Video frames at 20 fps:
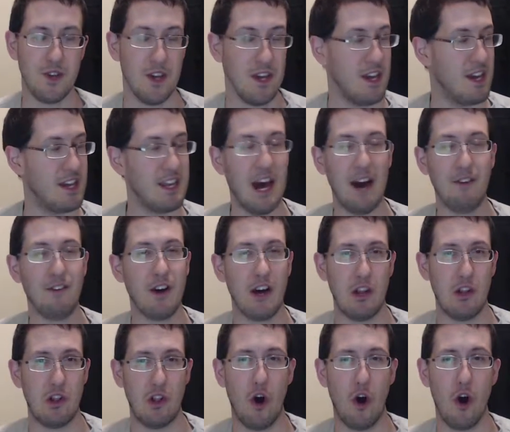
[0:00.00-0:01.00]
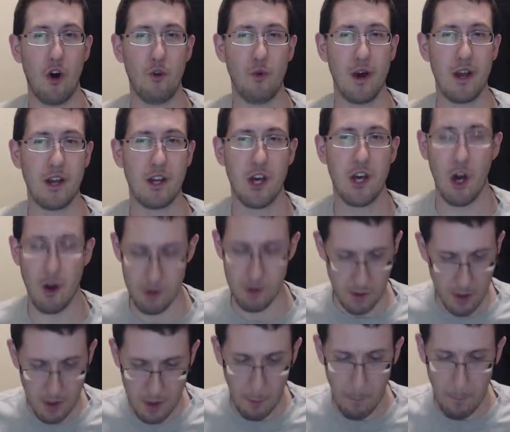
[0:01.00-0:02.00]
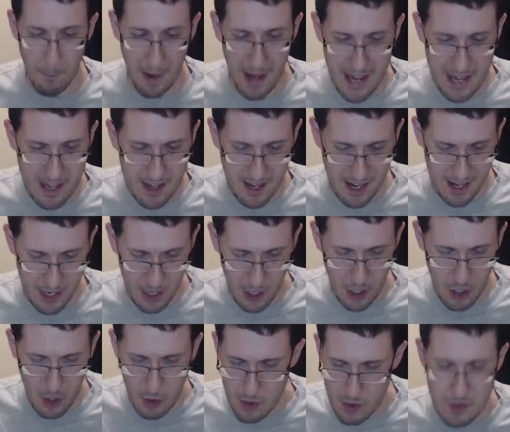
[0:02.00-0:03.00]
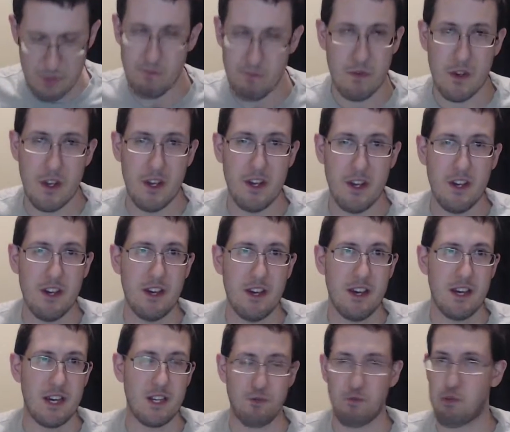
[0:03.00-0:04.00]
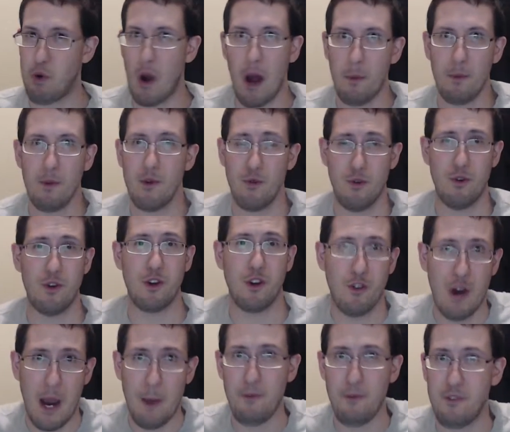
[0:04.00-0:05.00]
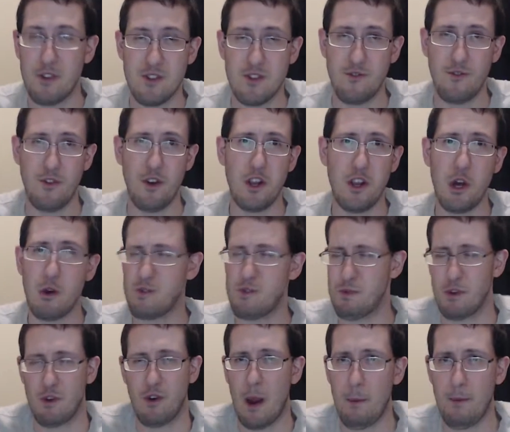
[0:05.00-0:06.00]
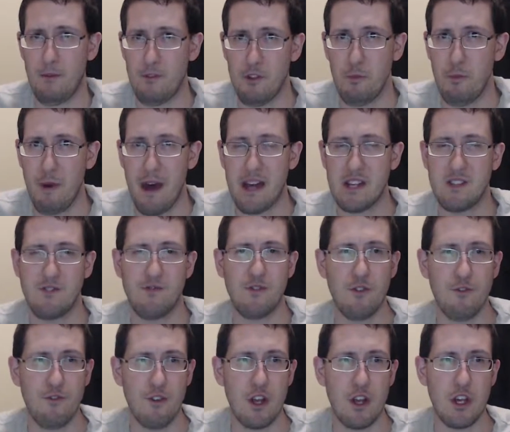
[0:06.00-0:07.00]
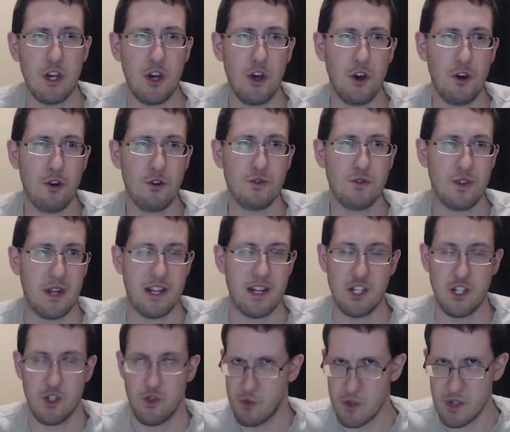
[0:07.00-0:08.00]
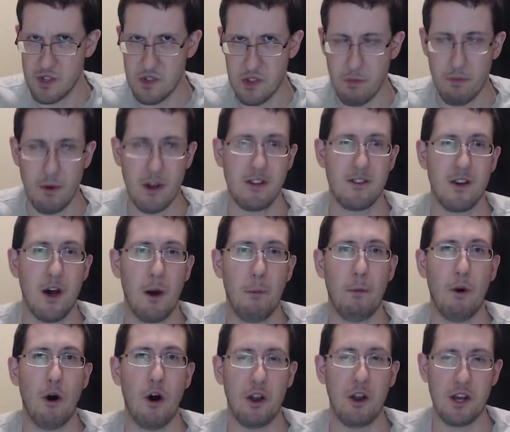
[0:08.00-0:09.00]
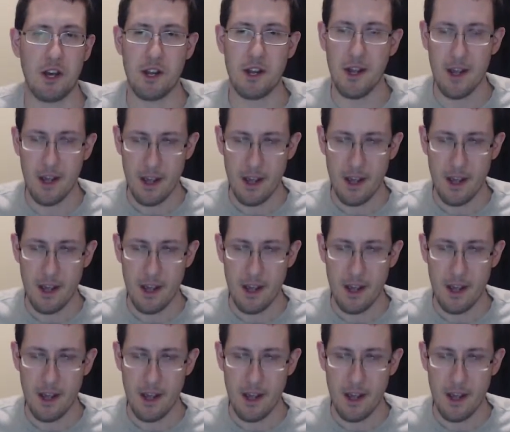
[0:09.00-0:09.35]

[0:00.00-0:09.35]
And yeah, I've got a long way to go. The, the mic, I know, is... it's probably really crappy for this video. It's been crappy for the past few videos, and I just recently picked up on it.